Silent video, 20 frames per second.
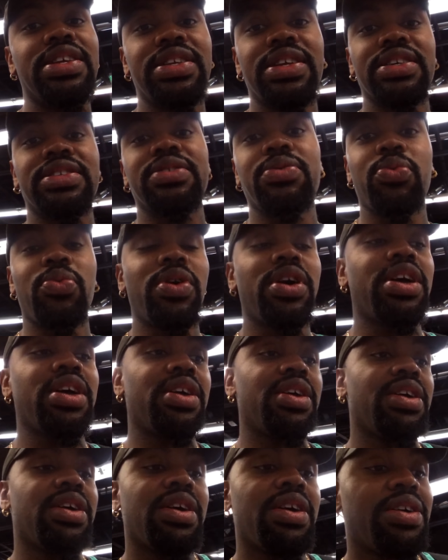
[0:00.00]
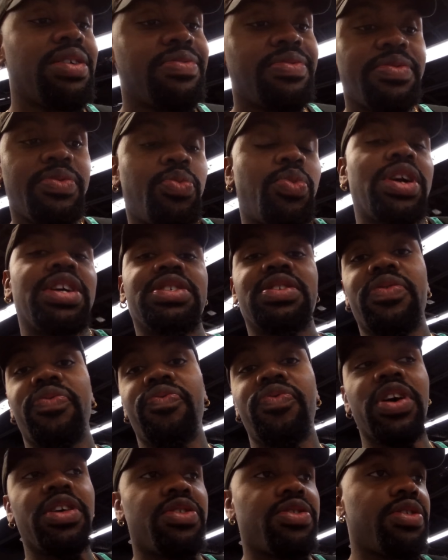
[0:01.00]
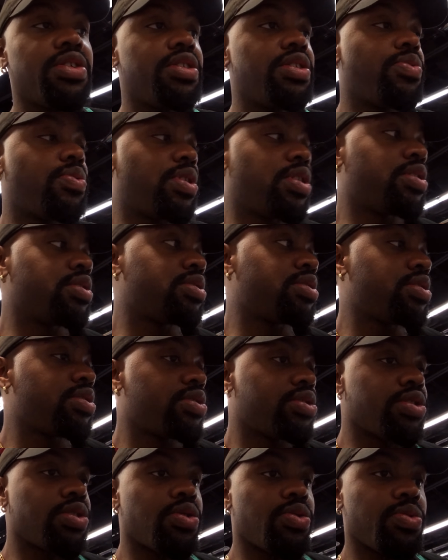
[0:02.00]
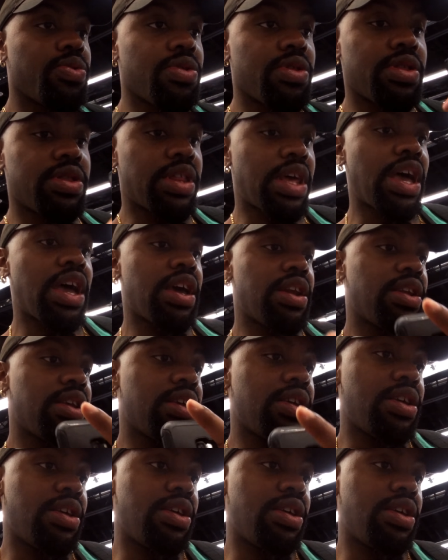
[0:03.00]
and it doesn't weigh weighs a feather anyways so that